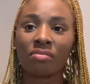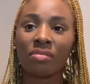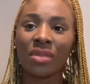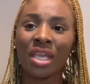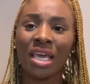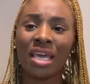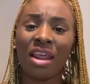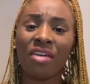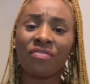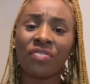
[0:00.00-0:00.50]

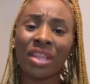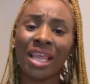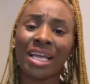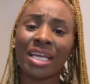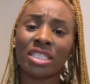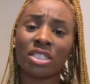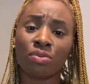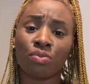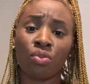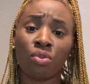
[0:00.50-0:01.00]
And I feel like
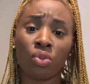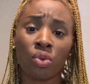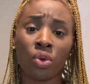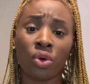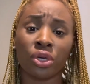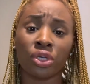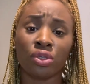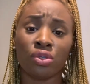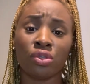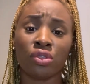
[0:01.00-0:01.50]
it's
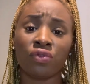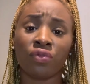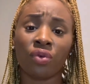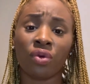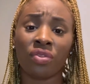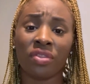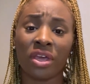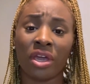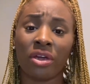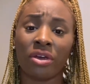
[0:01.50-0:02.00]
more useful
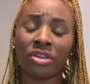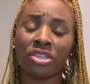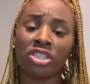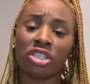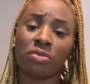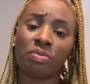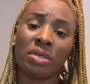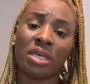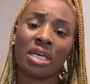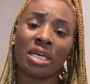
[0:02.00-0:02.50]
there
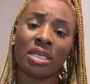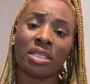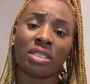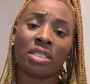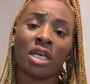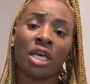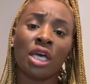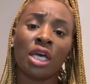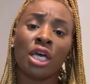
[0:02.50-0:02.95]
just because